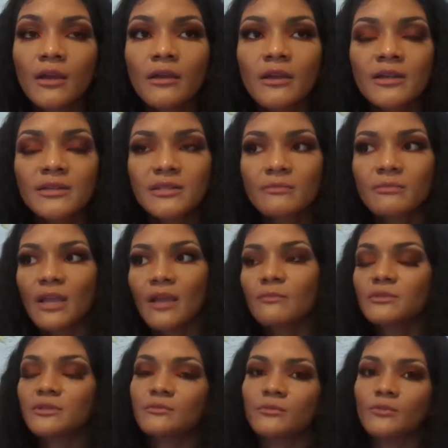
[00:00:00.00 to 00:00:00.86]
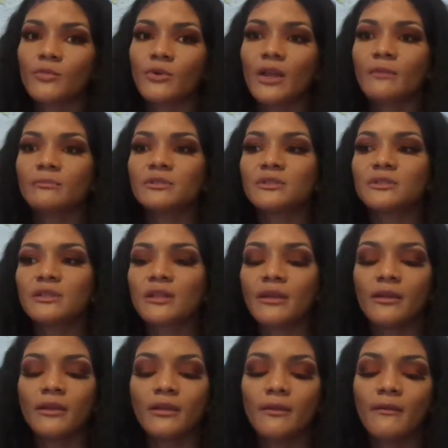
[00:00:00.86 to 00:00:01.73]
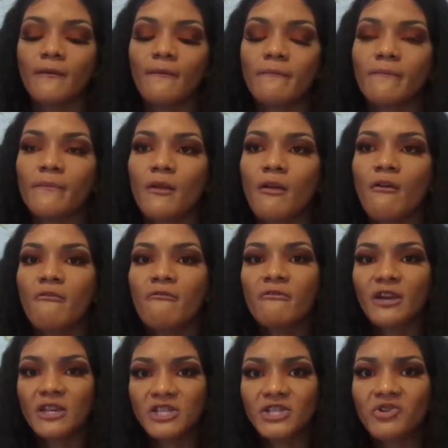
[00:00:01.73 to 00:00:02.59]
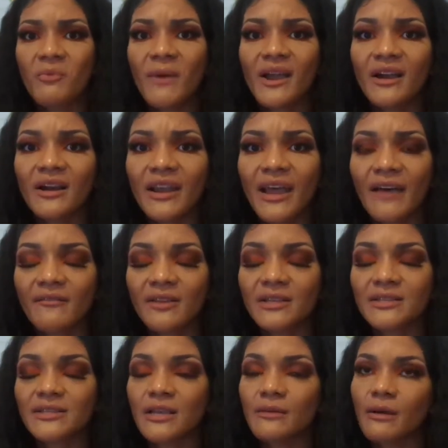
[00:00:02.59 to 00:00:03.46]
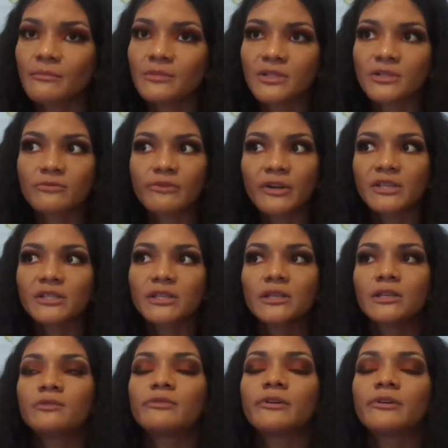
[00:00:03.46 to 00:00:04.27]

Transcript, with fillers: Because sometimes when I'm just like rushing, oh my god, I have an exam, I'm just rushing,